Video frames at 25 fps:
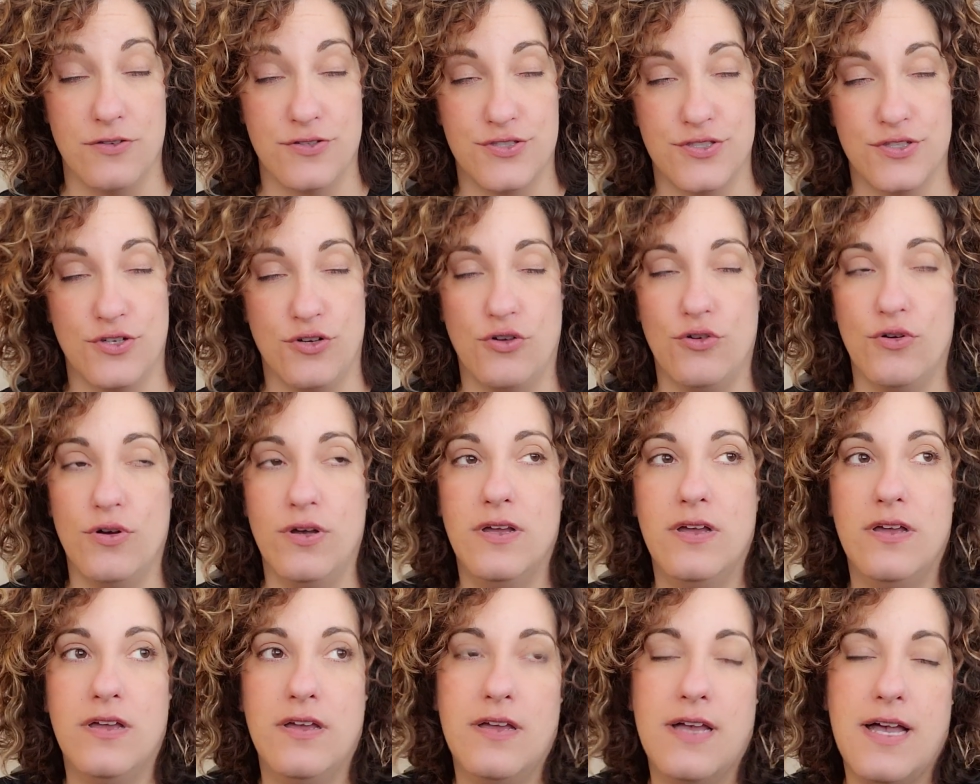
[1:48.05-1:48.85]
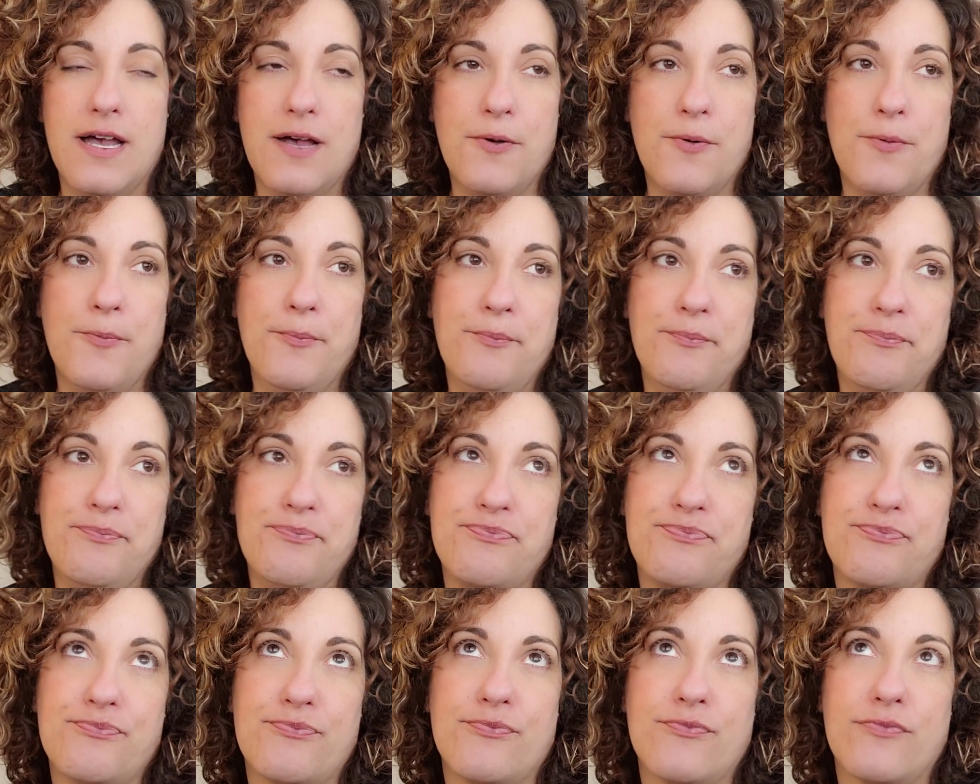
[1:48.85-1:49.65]
So
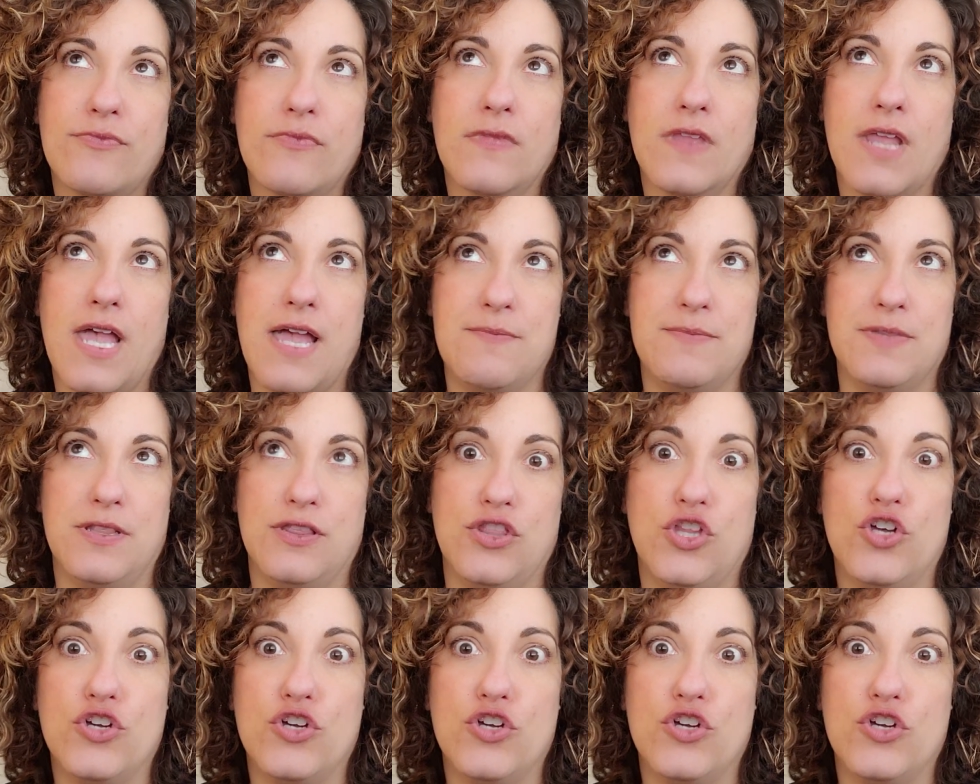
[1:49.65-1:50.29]
um, I've been